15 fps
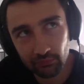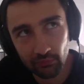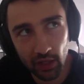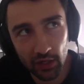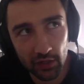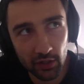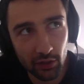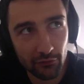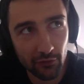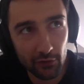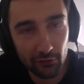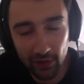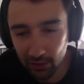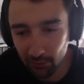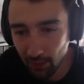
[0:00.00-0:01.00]
don't know if I'd
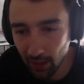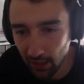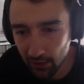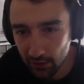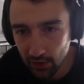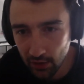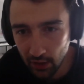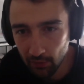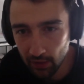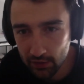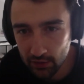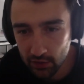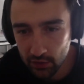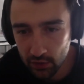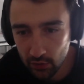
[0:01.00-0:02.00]
recommend, is
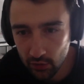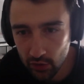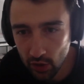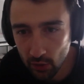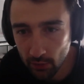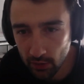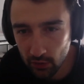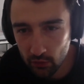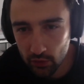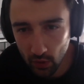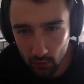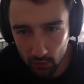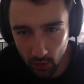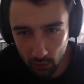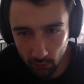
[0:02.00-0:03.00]
to choose a topic you
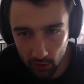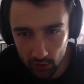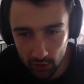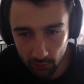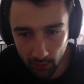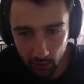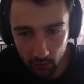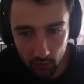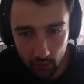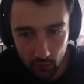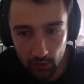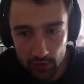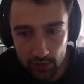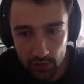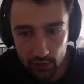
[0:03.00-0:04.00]
don't know much about,
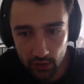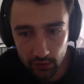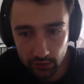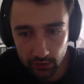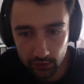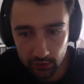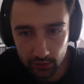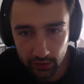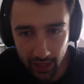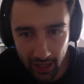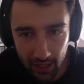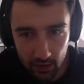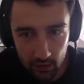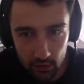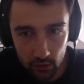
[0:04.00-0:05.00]
so that
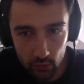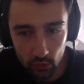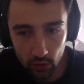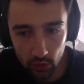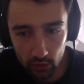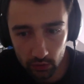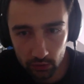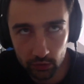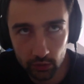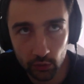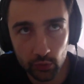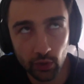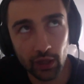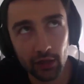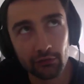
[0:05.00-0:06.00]
then you're
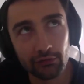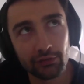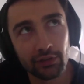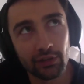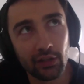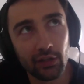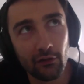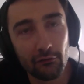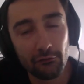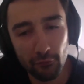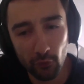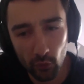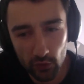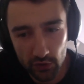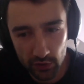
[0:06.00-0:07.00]
kind of
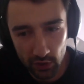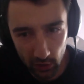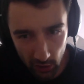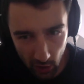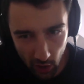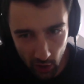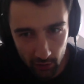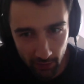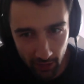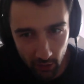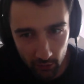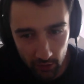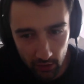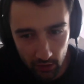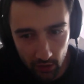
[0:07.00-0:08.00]
forced to learn
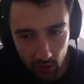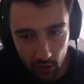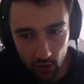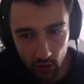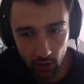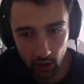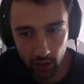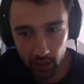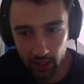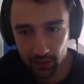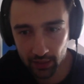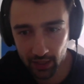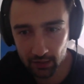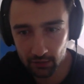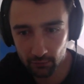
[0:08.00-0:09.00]
about it.
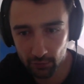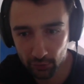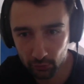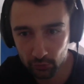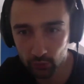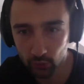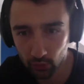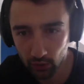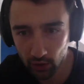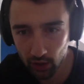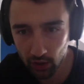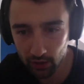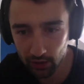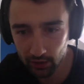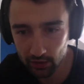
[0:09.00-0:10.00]
And then through your
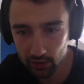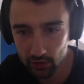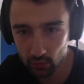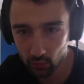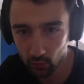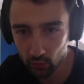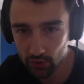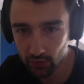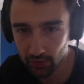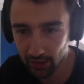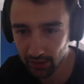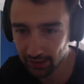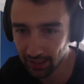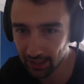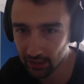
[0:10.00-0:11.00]
learnings, you also
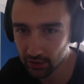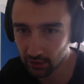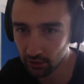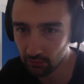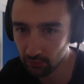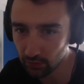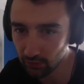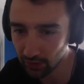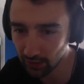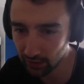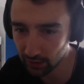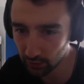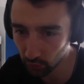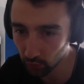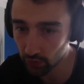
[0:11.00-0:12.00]
then get to
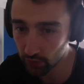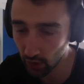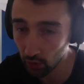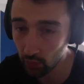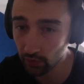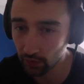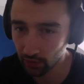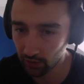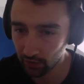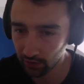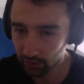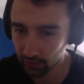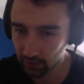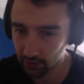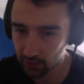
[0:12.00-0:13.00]
communicate your own
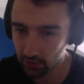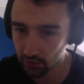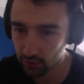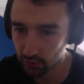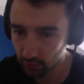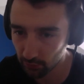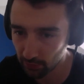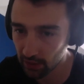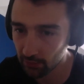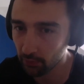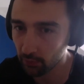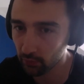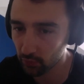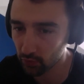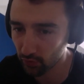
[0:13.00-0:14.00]
learnings to the people
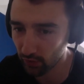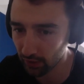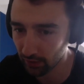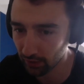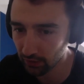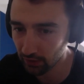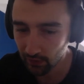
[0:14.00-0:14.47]
you're training.